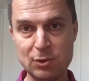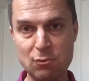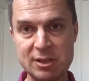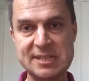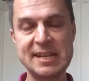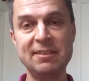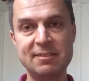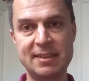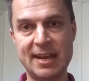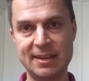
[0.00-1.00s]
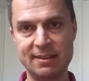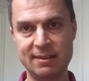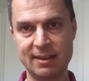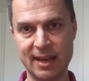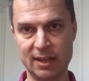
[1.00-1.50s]
you reset that
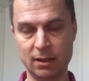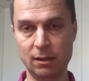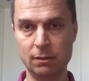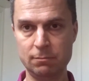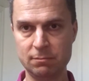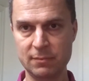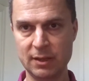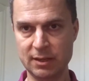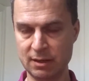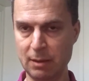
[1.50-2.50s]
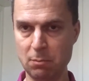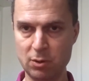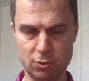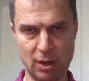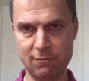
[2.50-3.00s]
handle
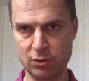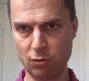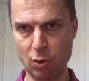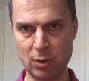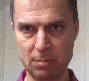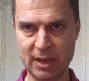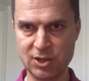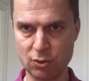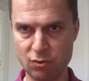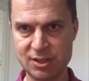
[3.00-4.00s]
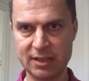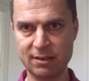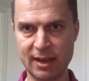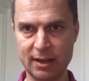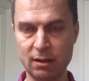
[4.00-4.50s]
you have your own application, you
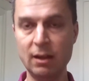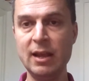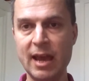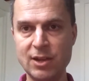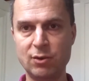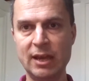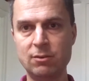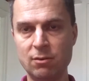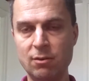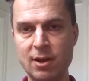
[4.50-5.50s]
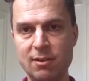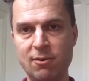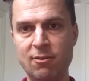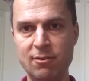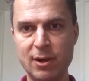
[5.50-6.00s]
reset the handle, and you get
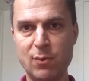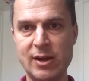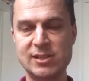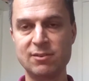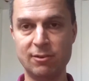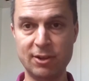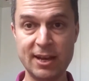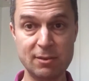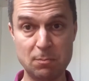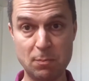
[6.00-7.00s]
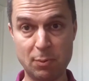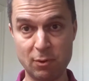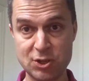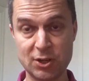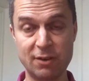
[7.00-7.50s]
another request on another
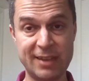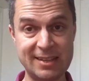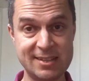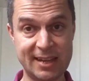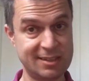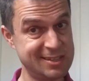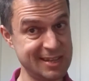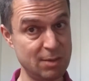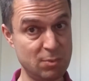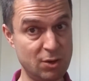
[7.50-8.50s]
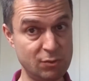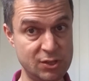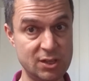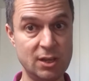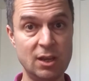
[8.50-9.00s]
portion of that site, the same
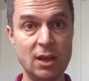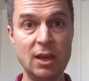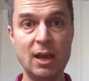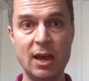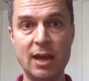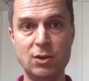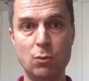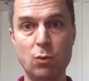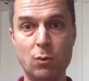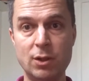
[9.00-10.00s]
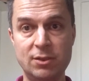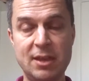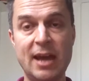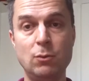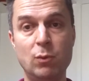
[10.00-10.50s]
host, and you
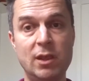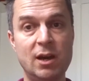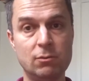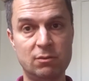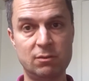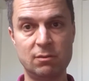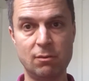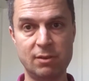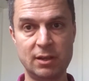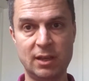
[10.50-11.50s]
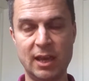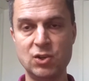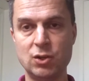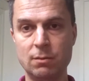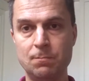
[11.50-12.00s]
want that without
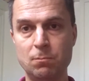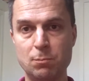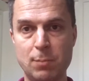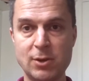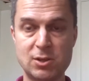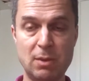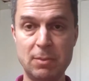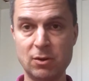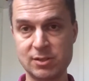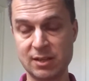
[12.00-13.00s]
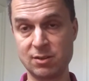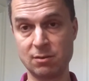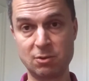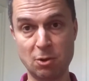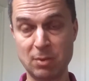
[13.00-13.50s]
authentication, possibly because that's
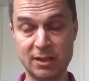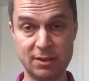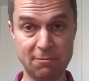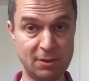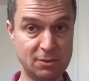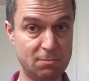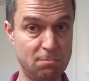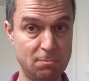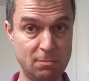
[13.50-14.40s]
a completely different